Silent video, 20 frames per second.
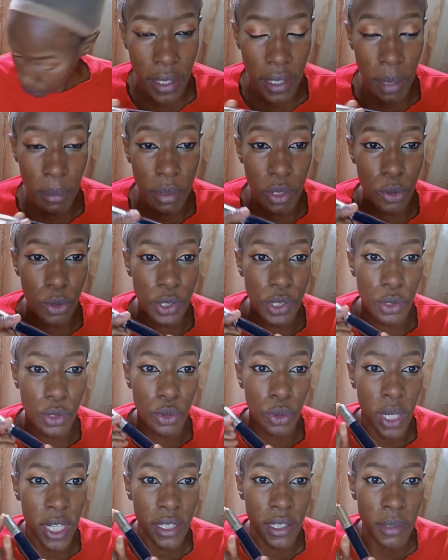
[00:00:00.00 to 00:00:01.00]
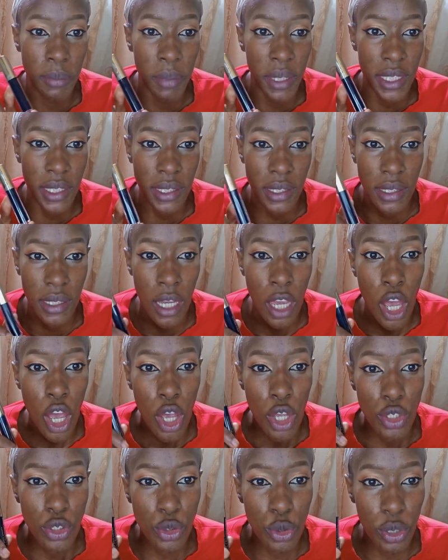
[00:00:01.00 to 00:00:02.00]
Liner because it works best.
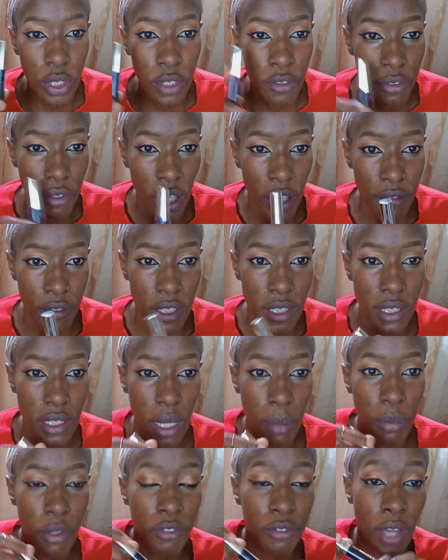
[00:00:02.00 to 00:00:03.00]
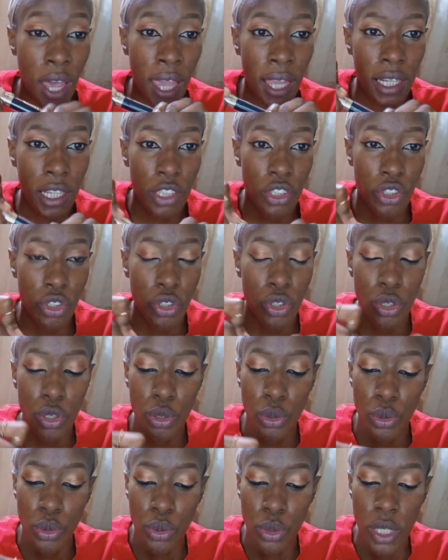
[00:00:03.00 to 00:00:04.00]
So if you have this type of eyelash
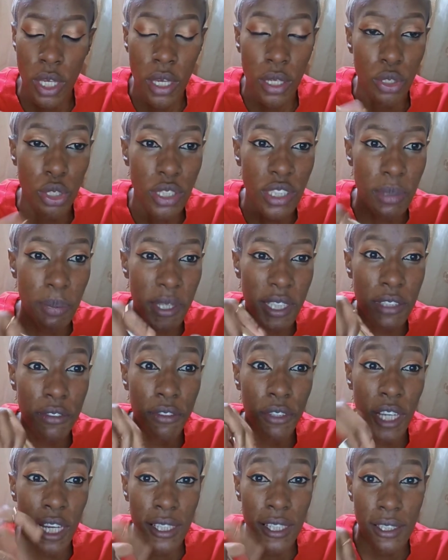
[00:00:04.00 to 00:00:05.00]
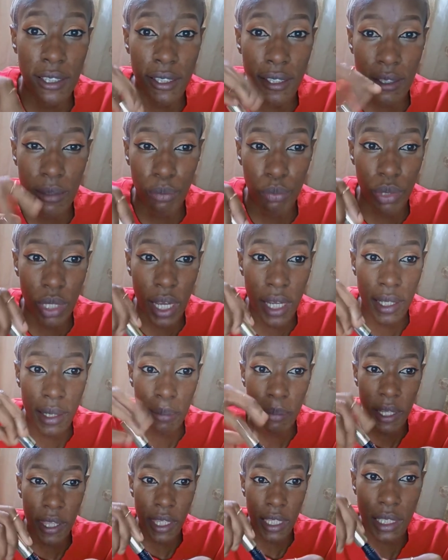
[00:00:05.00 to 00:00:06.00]
glue, not specifically this brand,
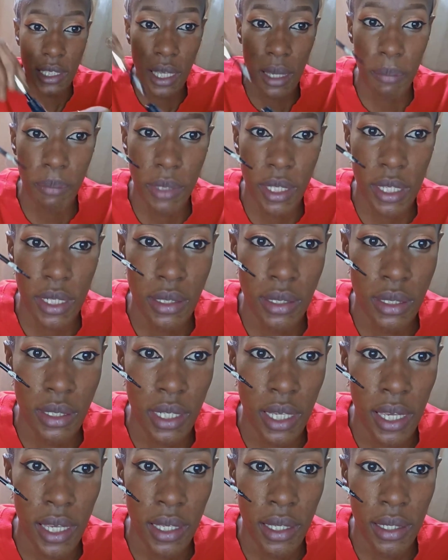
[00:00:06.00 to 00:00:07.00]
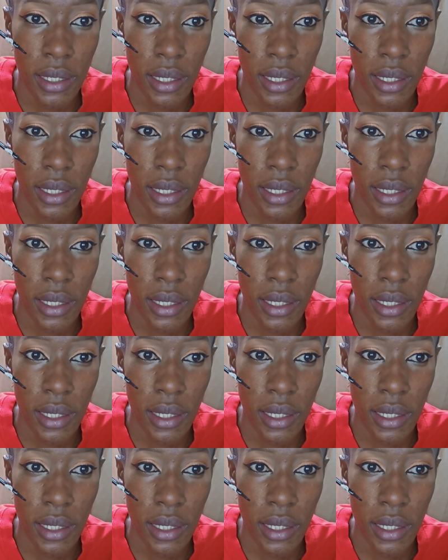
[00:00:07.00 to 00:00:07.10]
but the type that is like,